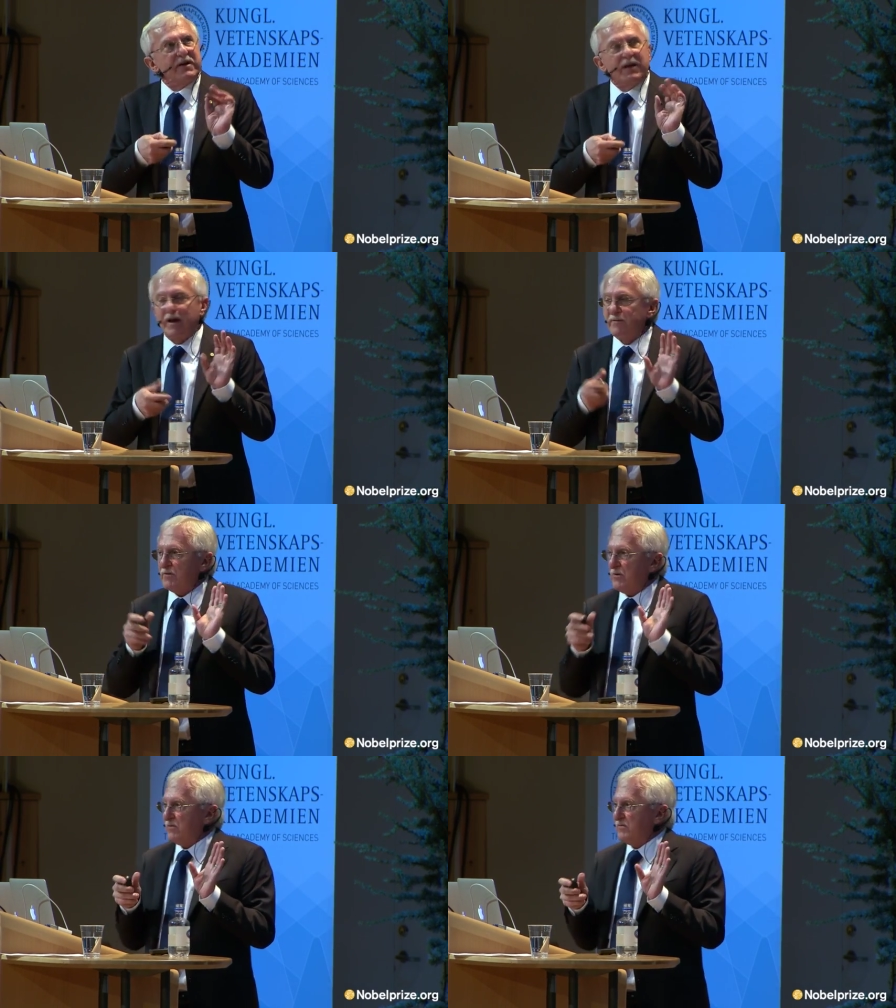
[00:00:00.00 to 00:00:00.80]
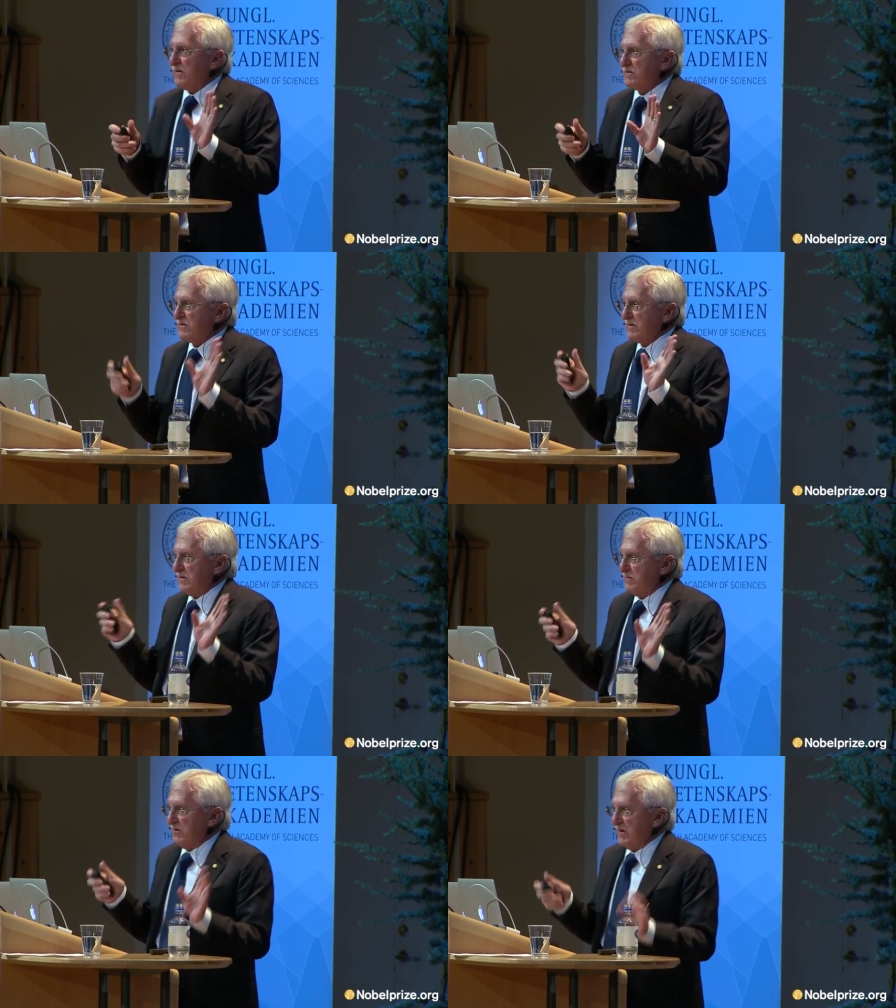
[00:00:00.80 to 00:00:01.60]
They have no function
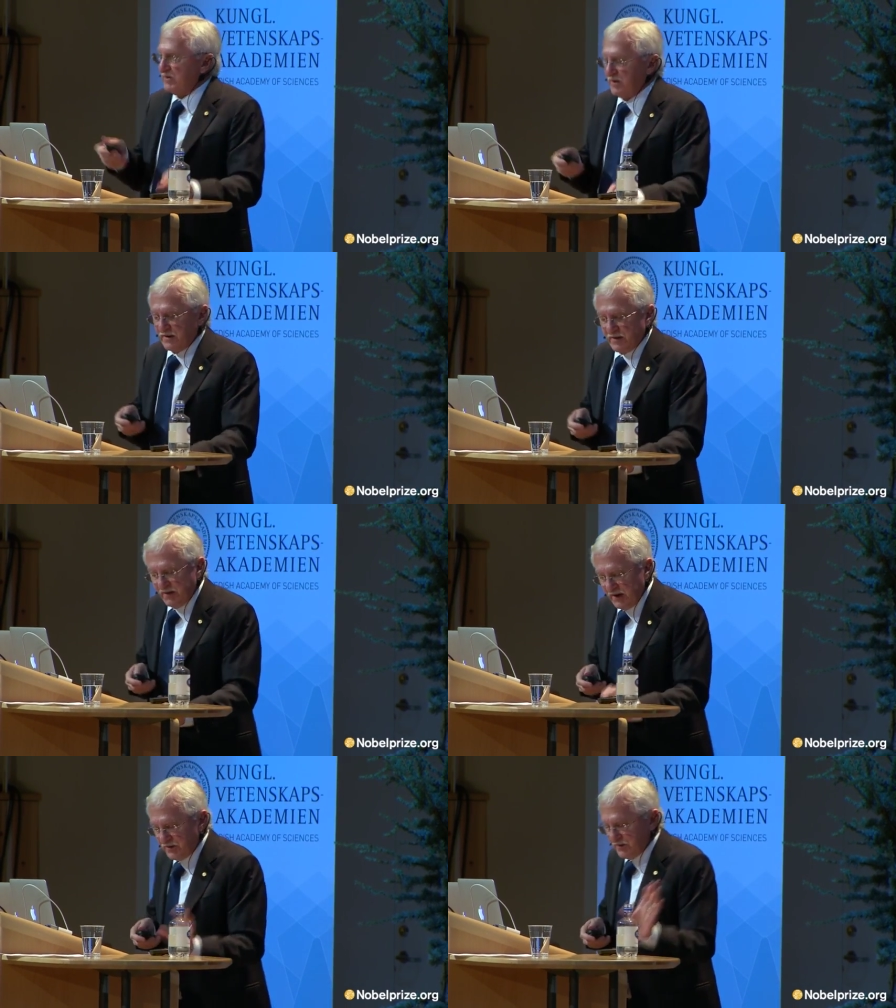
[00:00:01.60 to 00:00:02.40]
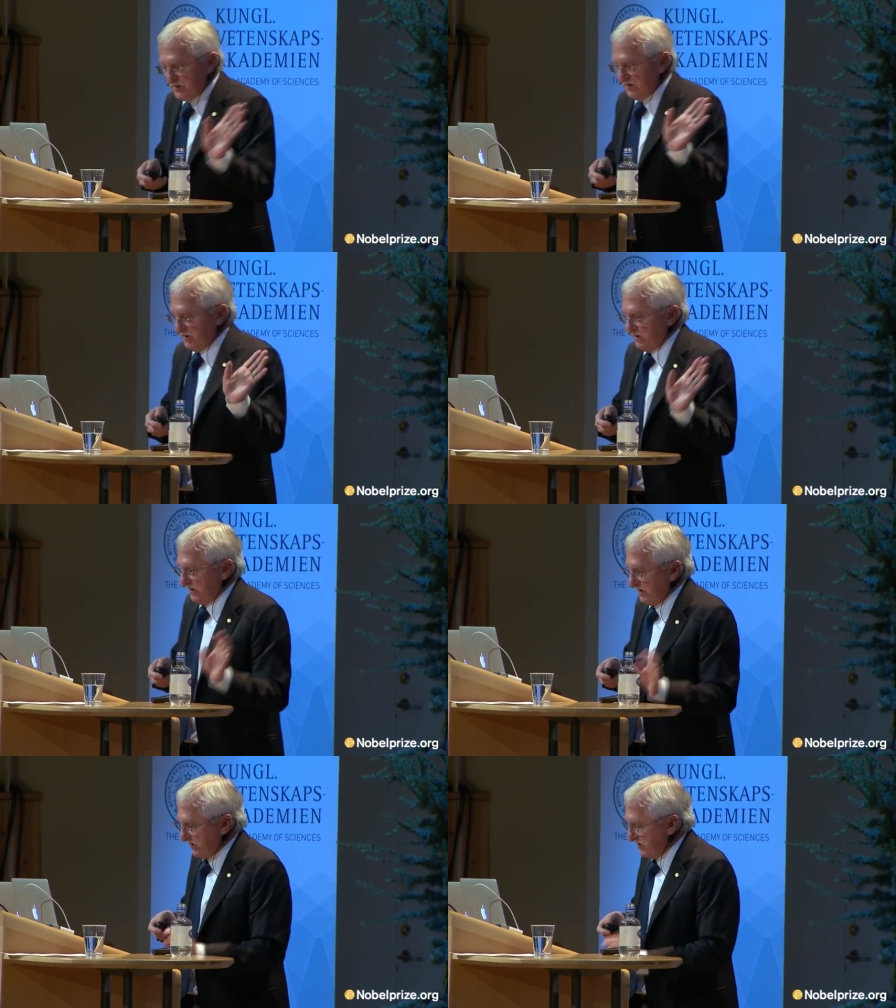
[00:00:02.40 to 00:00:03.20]
in the mutate activation or
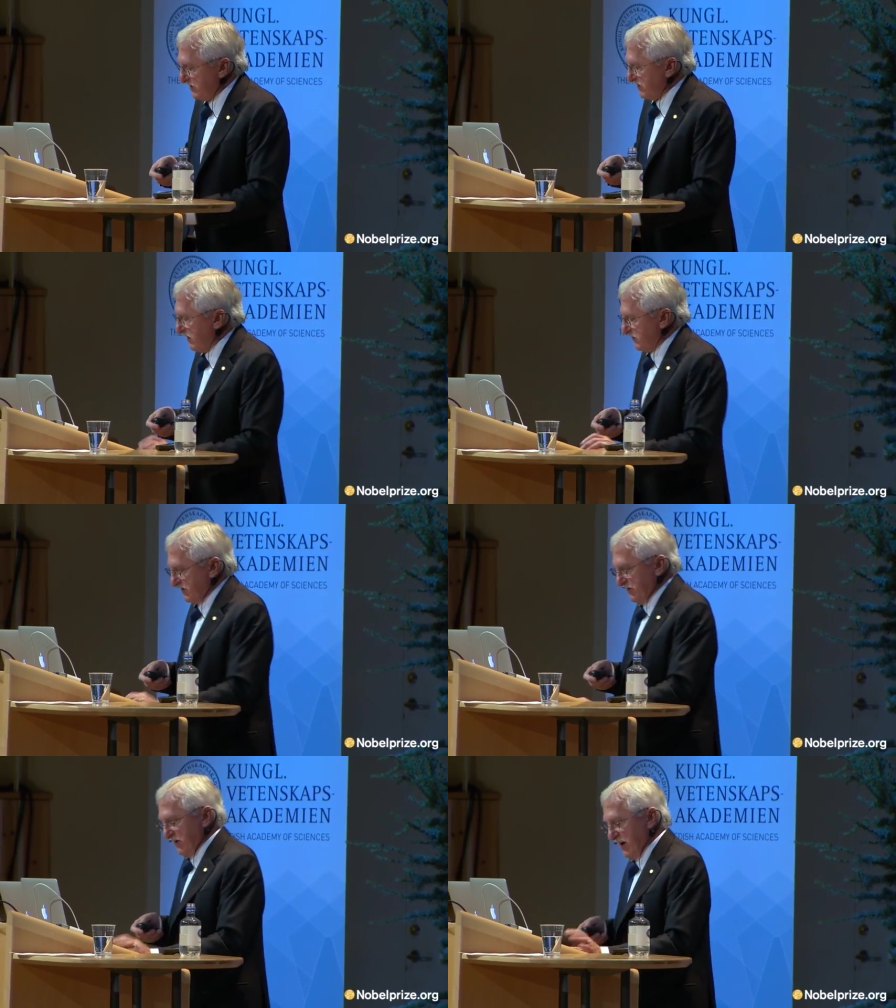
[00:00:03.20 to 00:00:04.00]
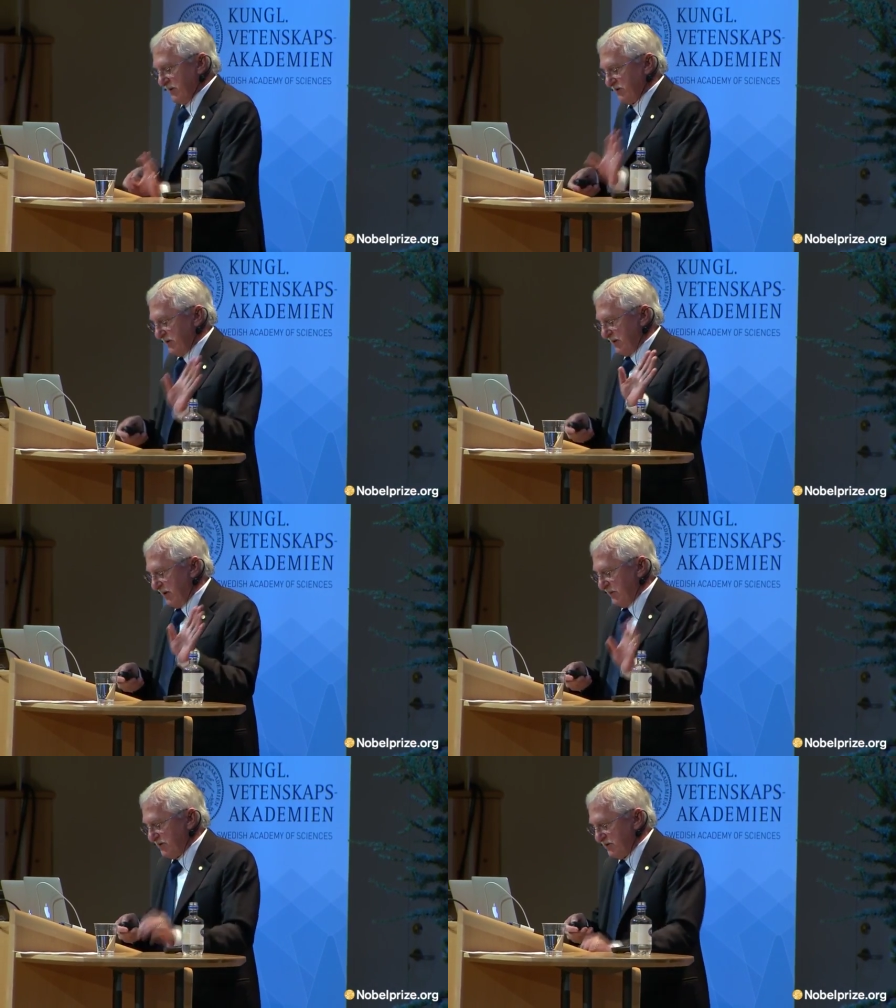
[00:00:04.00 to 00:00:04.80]
the excision steps of the reaction, and
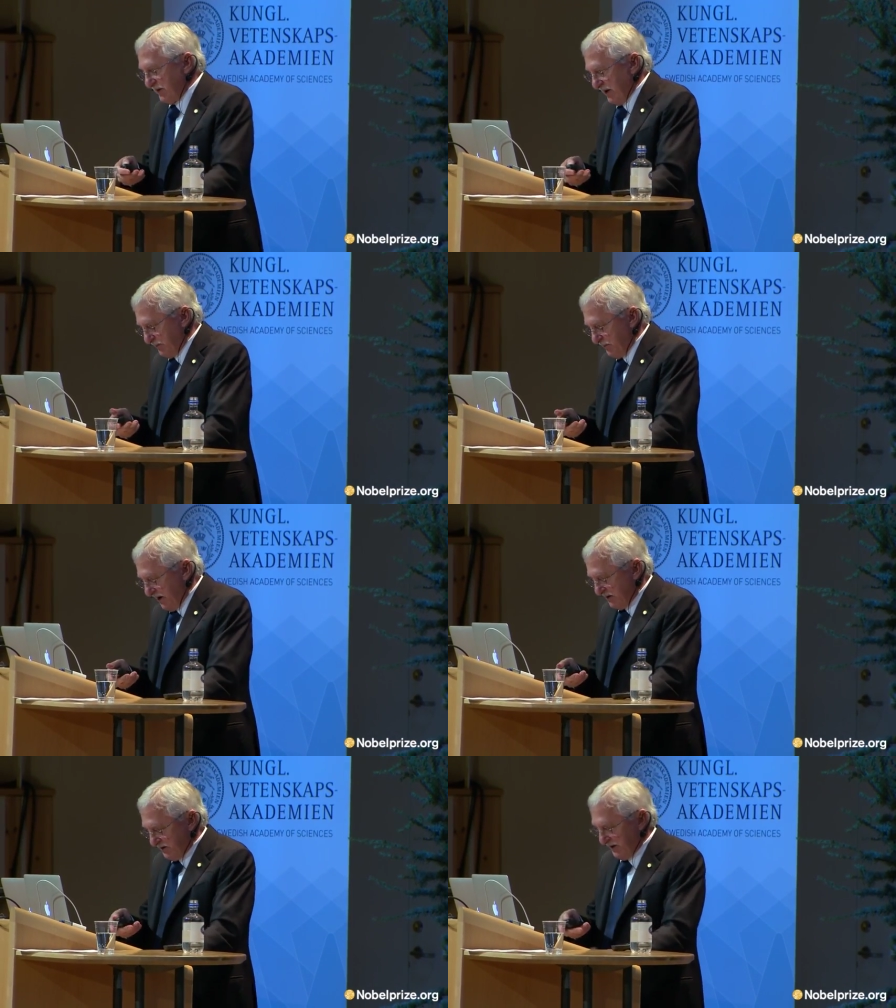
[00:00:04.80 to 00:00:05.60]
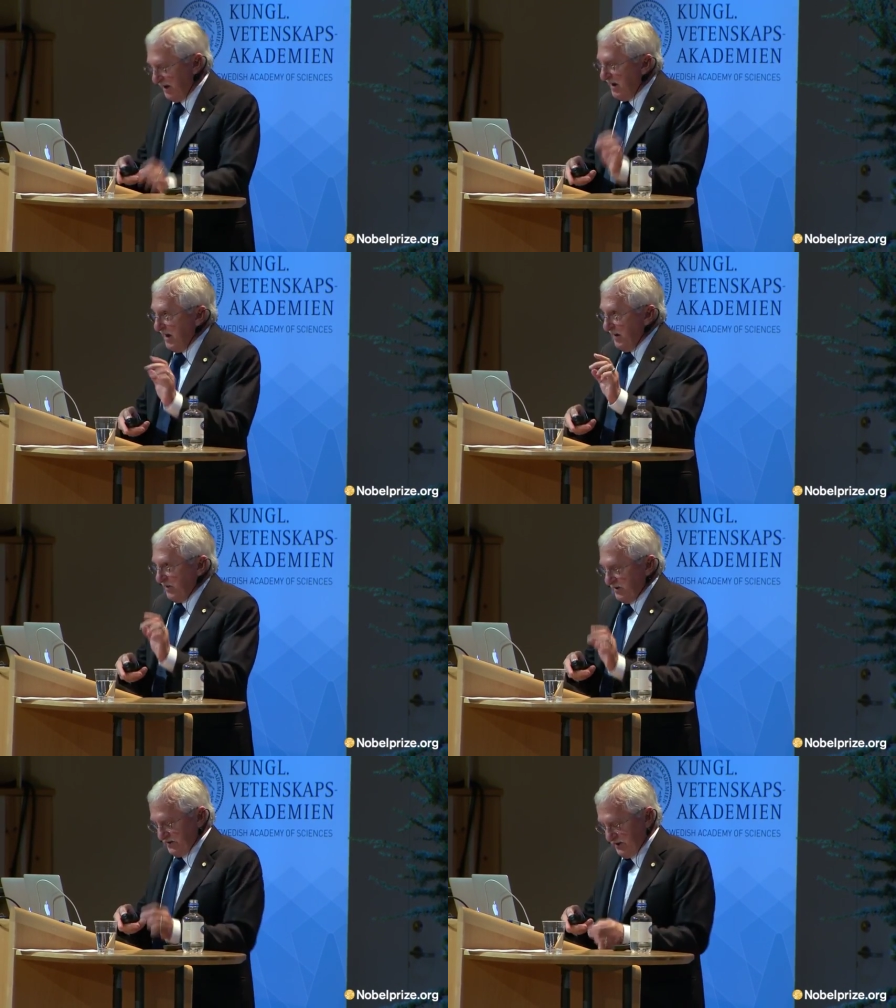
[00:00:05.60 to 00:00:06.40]
I mentioned that in passing
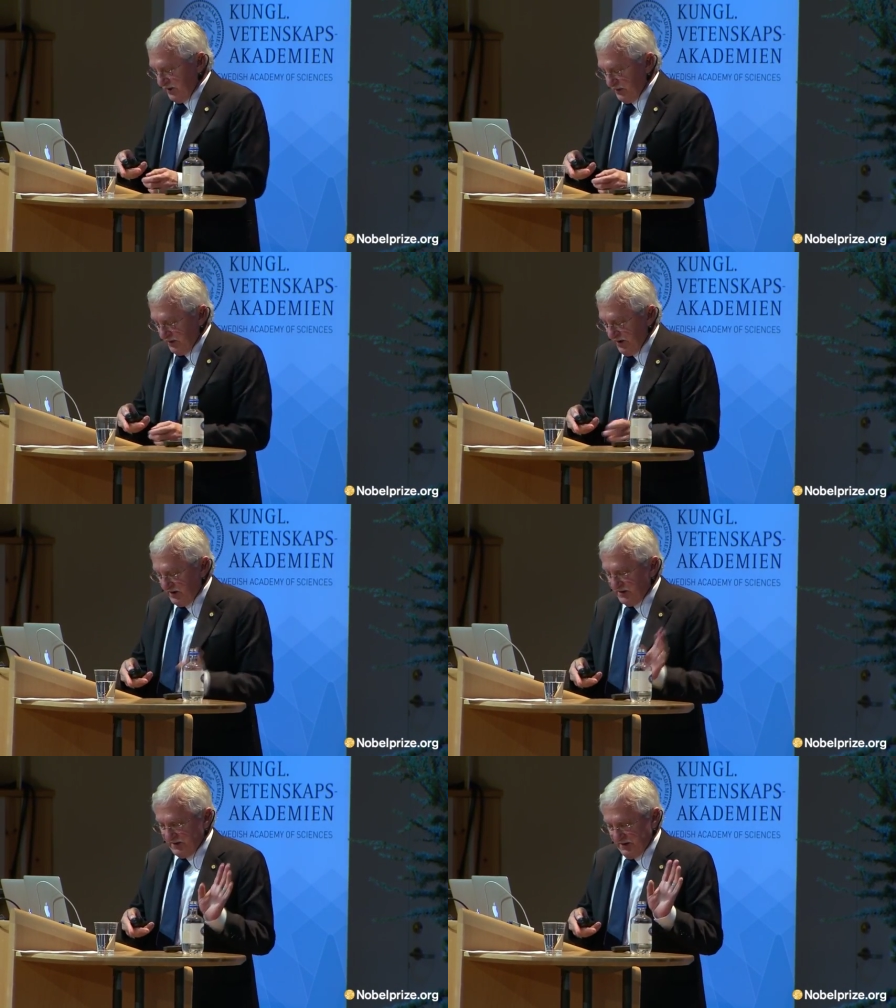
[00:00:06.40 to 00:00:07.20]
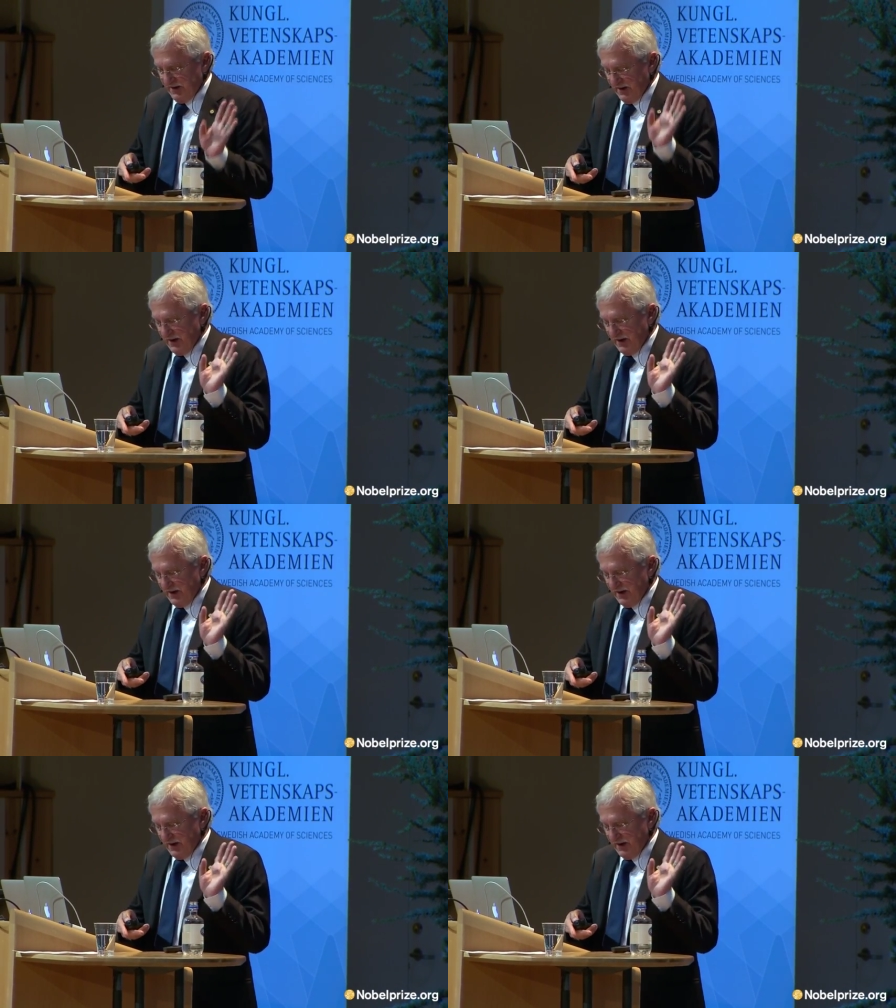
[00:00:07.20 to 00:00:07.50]
because the human reaction